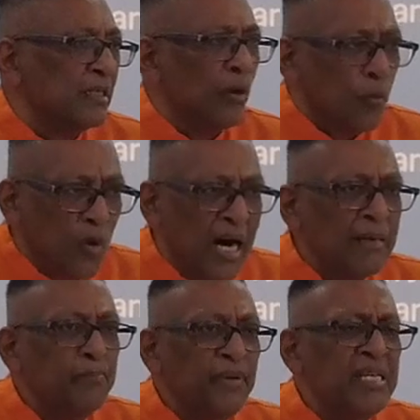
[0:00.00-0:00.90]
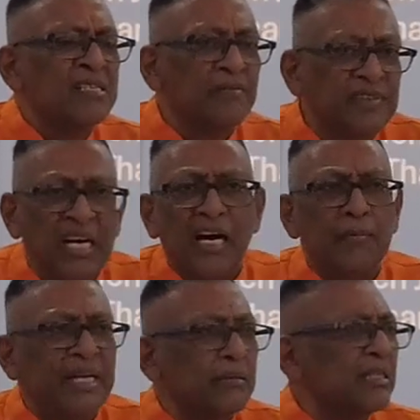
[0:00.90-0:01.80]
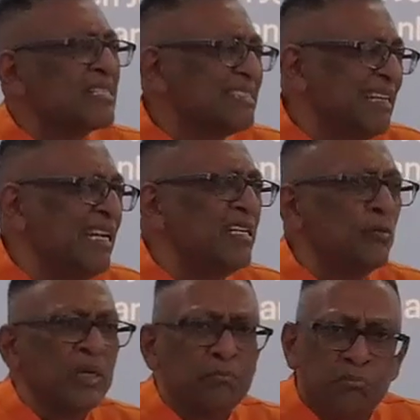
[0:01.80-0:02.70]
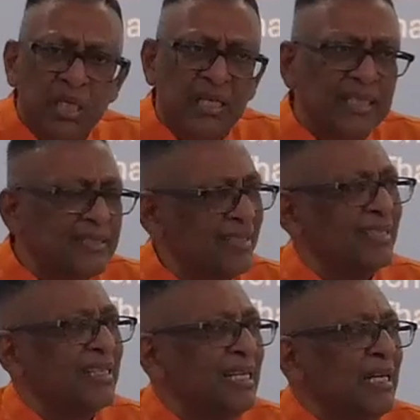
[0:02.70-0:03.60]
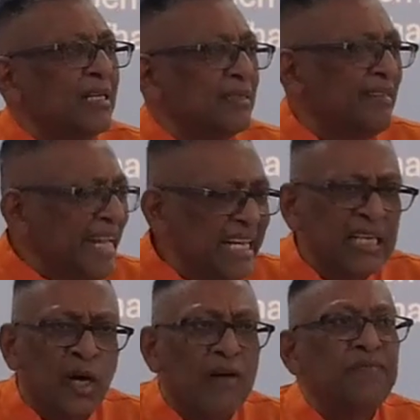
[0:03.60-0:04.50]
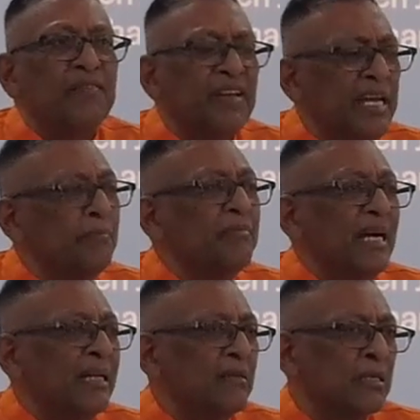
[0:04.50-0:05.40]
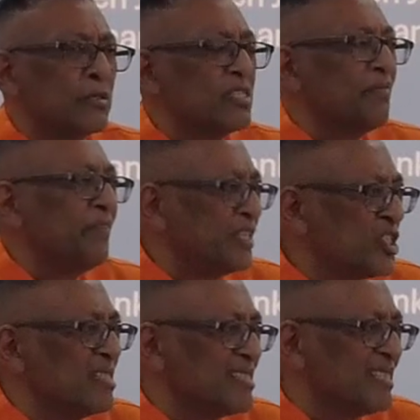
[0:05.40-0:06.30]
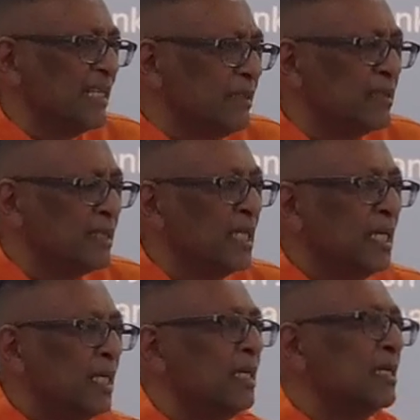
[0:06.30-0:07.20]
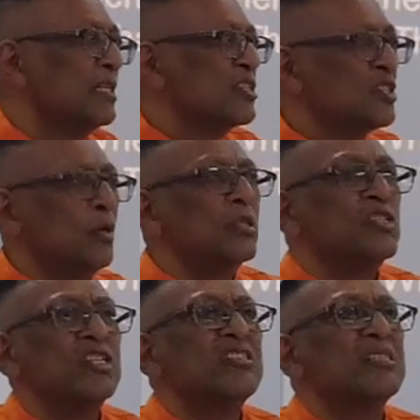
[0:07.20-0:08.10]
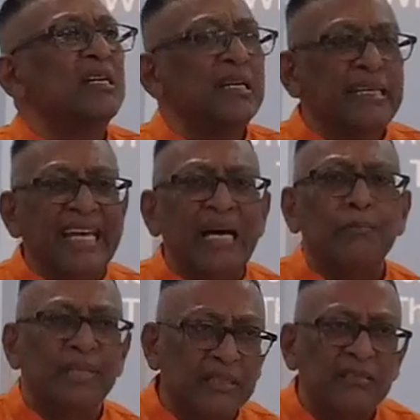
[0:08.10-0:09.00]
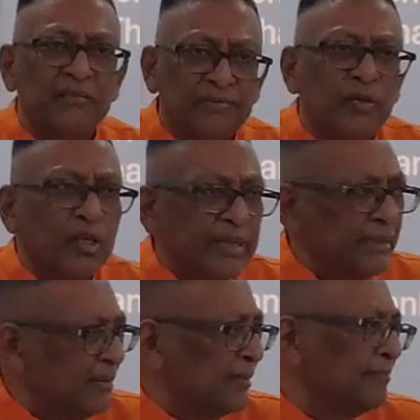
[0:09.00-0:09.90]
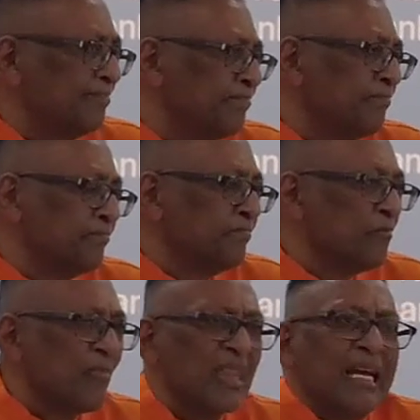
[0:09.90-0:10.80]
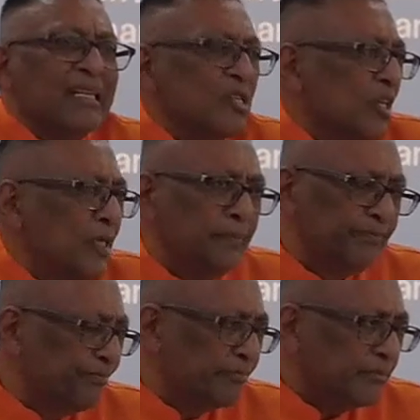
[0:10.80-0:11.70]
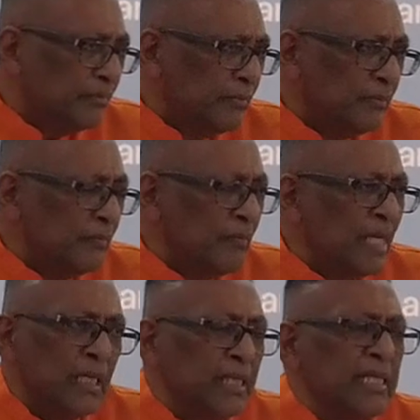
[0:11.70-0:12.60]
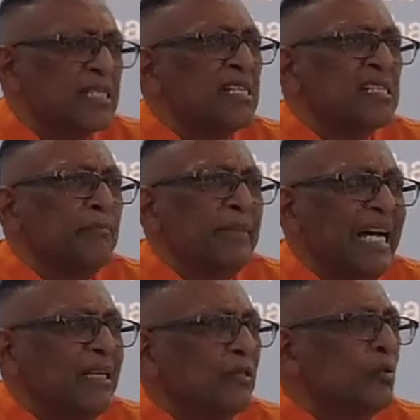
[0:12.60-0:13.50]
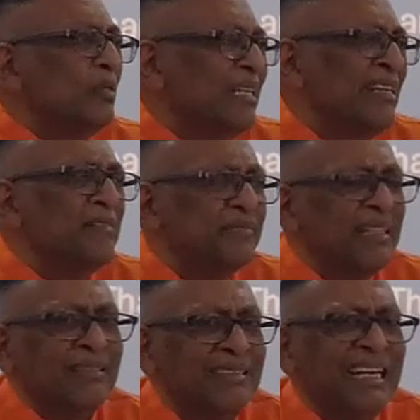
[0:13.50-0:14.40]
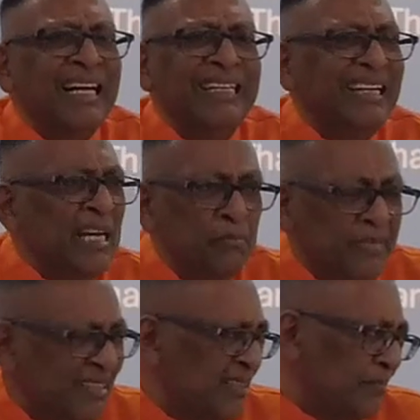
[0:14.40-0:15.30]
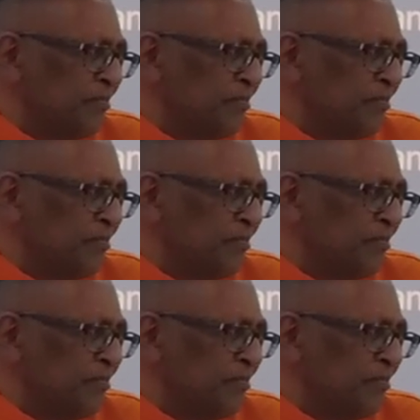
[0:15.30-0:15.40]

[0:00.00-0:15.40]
The one piece of garment stained with blood taken off of him at the crucifixion site, the soldiers gambled for it. That's all. This is a man who lived and died empty,